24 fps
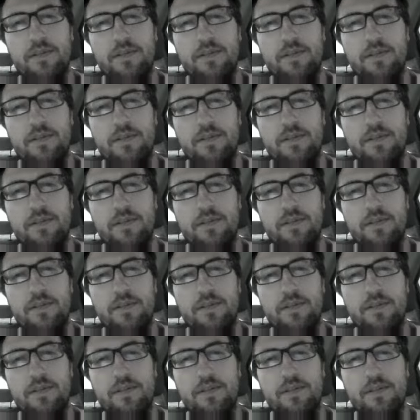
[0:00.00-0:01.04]
do
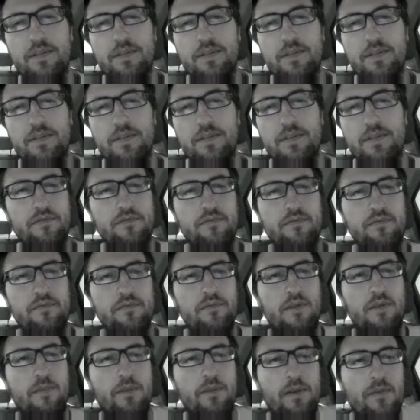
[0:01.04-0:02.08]

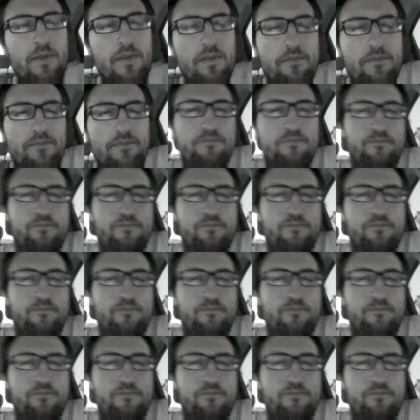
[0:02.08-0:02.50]
one by one.